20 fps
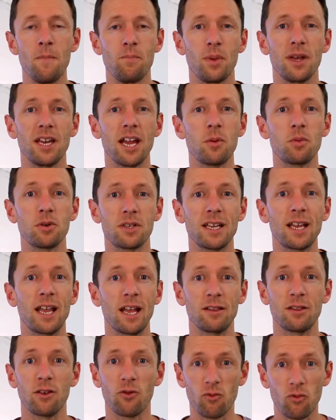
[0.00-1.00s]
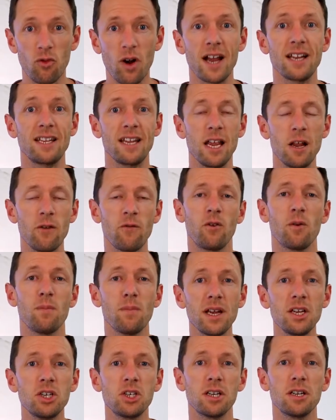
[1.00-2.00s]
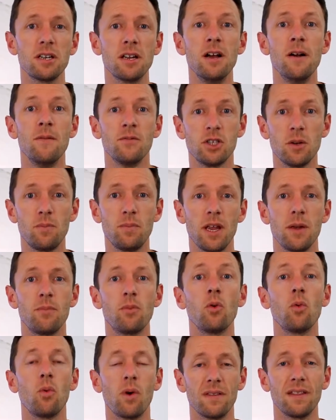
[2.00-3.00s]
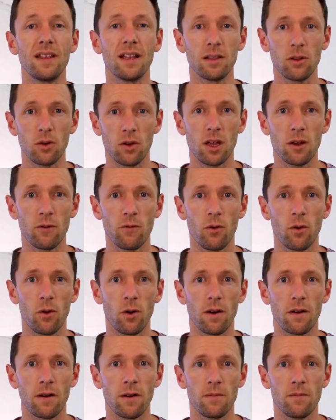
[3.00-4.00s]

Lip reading: being able to get the right information to people when they're looking for it.